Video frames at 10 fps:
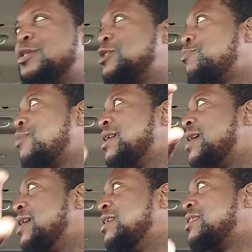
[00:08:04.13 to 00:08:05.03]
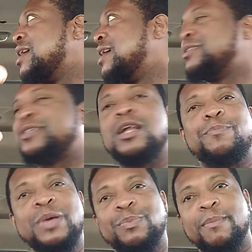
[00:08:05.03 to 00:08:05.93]
to spread anything and tell
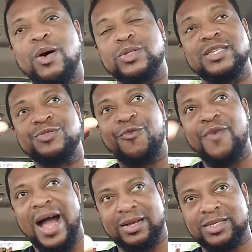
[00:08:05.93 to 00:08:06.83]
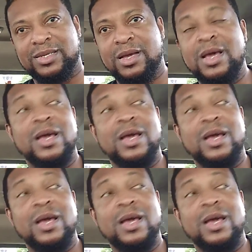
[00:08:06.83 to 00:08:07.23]
people about this facts.